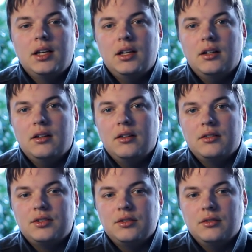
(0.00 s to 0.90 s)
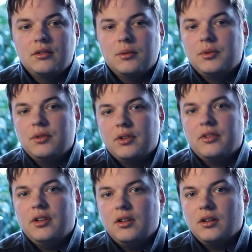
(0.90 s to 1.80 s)
to come to
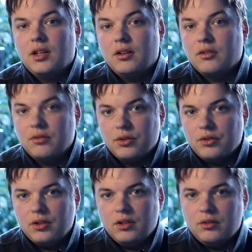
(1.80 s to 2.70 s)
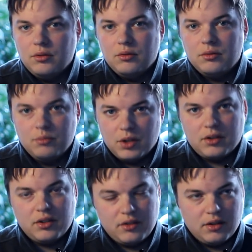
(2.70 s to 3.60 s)
us and get a conversion and do
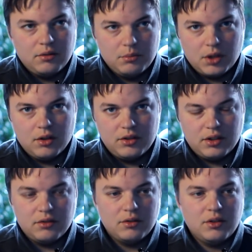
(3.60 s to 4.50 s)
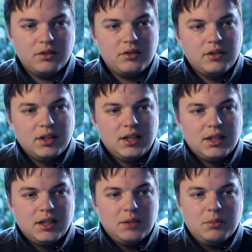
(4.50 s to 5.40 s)
bug testing, bug hunting for us.
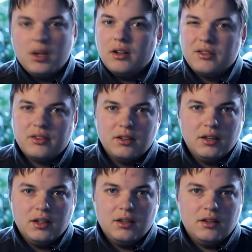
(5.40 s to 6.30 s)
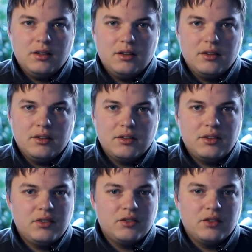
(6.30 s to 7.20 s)
But honestly,
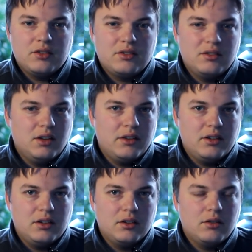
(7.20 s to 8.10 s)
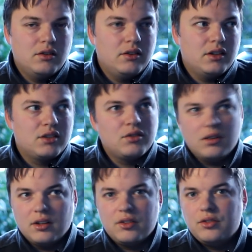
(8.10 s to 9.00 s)
things are just not there yet. The
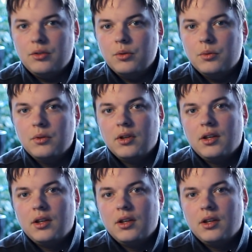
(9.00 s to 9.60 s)
electronics too,